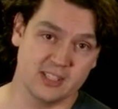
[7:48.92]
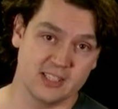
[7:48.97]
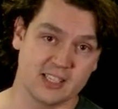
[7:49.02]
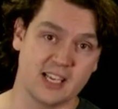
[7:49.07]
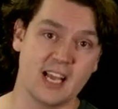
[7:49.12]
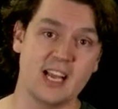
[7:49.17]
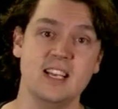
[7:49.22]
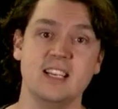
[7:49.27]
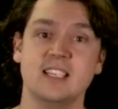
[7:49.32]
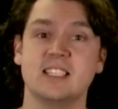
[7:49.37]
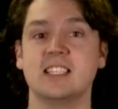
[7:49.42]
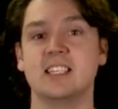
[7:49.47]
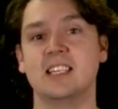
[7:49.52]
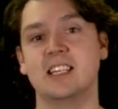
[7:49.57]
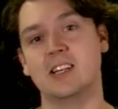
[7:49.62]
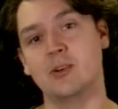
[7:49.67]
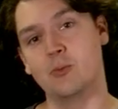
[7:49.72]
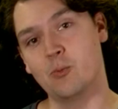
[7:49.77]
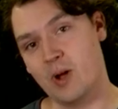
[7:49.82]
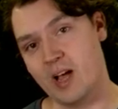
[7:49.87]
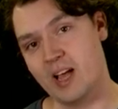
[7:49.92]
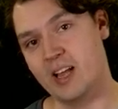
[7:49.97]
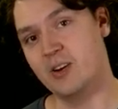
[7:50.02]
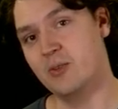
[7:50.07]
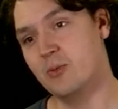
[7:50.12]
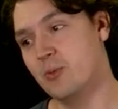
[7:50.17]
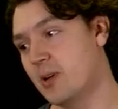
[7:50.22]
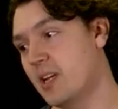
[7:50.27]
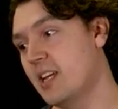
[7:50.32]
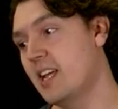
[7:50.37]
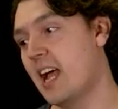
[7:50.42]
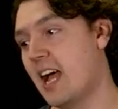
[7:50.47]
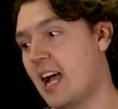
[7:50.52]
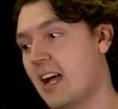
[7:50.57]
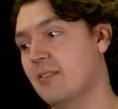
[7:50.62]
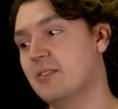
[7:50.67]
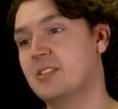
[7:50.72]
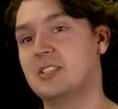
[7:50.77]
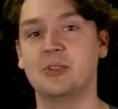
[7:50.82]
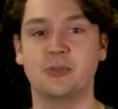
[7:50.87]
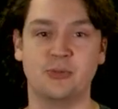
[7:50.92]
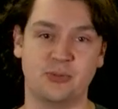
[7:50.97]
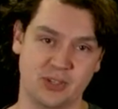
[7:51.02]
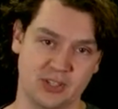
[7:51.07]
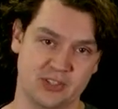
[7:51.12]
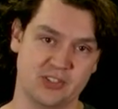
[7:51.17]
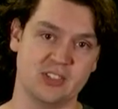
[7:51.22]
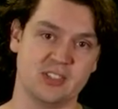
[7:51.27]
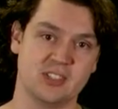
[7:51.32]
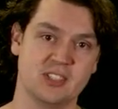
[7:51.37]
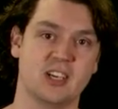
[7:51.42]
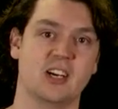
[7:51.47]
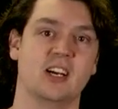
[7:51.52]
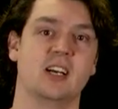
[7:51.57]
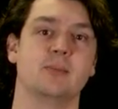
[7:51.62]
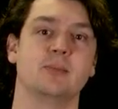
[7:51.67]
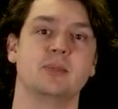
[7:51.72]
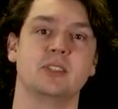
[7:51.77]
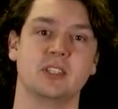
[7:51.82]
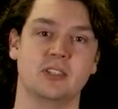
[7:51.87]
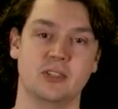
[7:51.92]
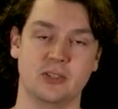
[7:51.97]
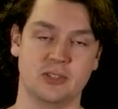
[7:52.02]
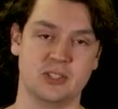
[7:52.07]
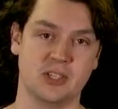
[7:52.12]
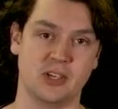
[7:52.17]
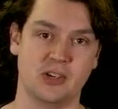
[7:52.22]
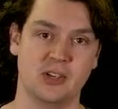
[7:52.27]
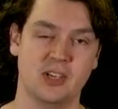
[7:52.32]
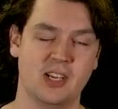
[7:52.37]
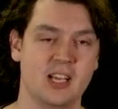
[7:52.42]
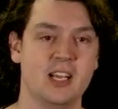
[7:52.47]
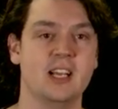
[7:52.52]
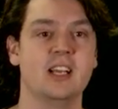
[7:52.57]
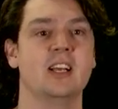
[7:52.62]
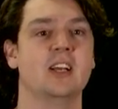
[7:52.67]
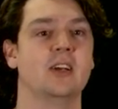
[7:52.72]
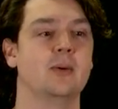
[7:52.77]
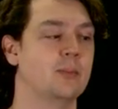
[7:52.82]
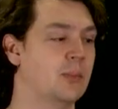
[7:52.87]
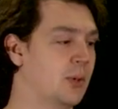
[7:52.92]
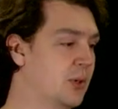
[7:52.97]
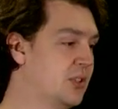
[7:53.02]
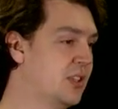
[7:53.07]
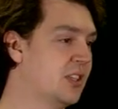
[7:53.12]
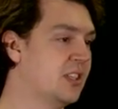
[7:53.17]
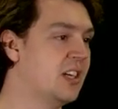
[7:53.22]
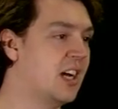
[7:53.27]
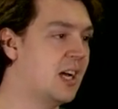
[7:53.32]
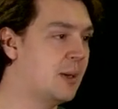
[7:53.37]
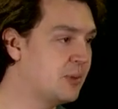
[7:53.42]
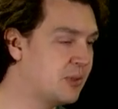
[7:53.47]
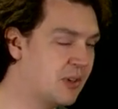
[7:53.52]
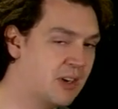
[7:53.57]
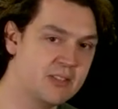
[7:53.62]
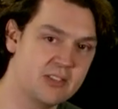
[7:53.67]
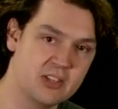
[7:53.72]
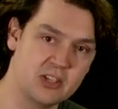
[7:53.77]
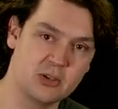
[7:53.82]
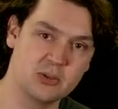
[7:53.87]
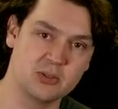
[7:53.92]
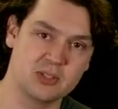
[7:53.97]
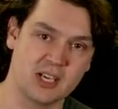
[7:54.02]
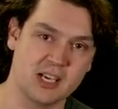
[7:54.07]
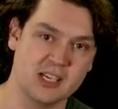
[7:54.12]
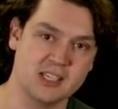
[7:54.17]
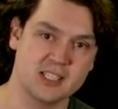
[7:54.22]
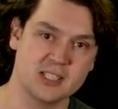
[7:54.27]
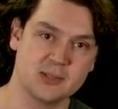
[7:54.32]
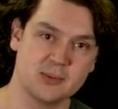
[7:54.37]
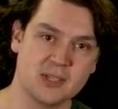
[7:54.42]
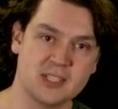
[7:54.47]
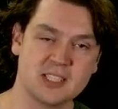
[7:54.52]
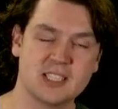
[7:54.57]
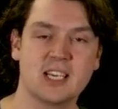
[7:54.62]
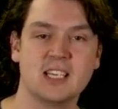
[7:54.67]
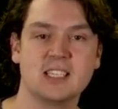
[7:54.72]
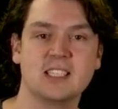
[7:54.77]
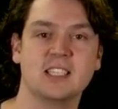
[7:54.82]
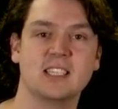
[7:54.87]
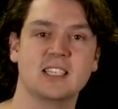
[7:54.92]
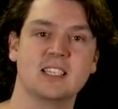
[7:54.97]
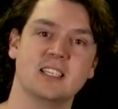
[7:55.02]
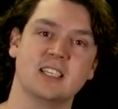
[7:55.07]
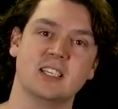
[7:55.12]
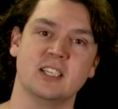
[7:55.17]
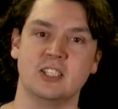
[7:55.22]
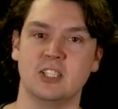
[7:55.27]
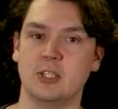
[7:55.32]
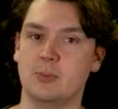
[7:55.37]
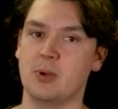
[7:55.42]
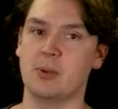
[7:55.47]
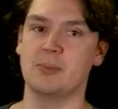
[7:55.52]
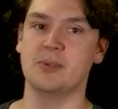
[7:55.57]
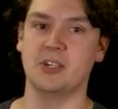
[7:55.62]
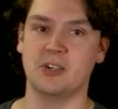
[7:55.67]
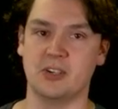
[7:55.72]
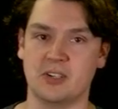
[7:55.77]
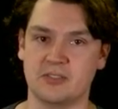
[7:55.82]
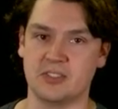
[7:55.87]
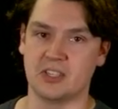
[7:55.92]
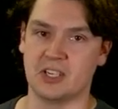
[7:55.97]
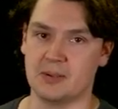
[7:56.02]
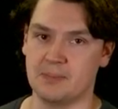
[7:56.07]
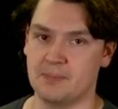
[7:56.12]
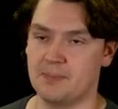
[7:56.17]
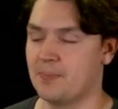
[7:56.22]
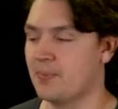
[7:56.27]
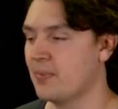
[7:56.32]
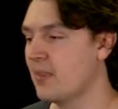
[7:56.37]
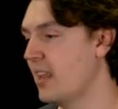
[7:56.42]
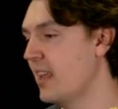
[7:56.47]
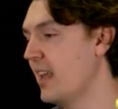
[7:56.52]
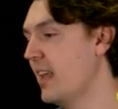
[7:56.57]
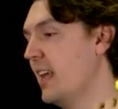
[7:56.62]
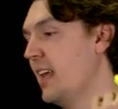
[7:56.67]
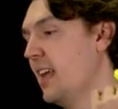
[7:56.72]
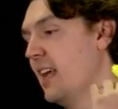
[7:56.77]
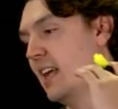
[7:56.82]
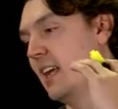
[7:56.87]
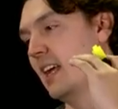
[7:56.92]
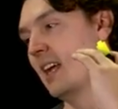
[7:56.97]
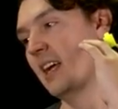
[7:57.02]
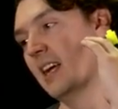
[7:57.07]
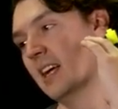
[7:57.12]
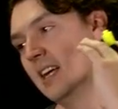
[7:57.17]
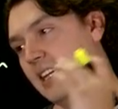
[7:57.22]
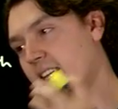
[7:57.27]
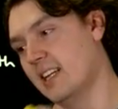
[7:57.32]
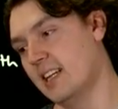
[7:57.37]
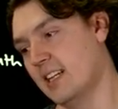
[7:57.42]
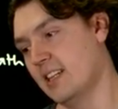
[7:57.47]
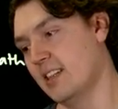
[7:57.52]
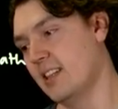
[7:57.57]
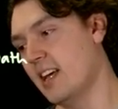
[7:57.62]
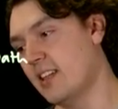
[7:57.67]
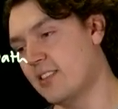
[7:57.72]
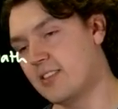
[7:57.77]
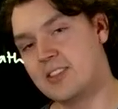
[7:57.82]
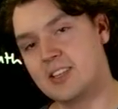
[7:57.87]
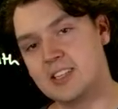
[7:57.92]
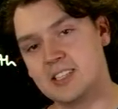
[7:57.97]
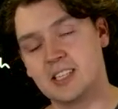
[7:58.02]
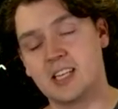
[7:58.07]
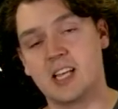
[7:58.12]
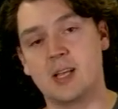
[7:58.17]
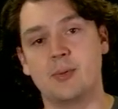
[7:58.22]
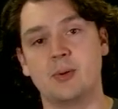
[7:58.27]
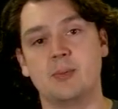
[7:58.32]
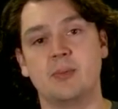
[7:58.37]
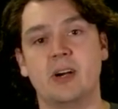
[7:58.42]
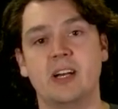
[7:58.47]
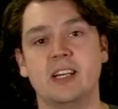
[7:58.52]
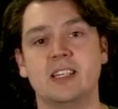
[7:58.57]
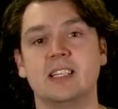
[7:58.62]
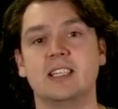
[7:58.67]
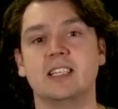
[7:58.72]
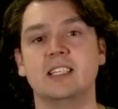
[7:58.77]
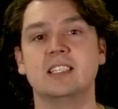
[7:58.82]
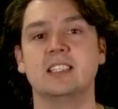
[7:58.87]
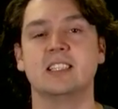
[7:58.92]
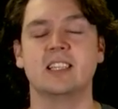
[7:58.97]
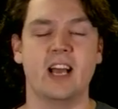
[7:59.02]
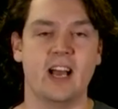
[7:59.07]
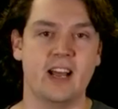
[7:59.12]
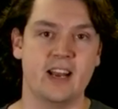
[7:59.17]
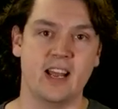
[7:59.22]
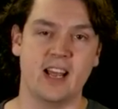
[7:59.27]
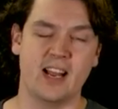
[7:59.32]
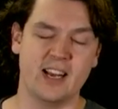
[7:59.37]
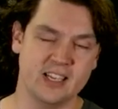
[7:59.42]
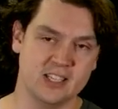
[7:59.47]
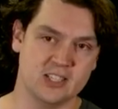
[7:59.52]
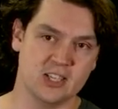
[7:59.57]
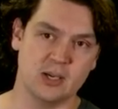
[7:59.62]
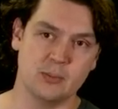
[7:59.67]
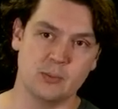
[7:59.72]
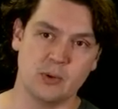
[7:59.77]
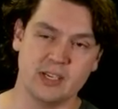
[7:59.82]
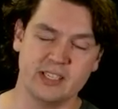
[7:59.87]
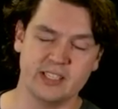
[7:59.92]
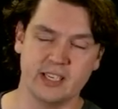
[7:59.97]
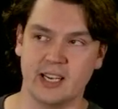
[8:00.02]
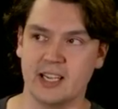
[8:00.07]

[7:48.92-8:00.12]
the case when we have sufficient time to do so. Most of the times, right, the use cases we're discussing, you probably don't have time. The other thing to keep in mind is that Anytime Weighted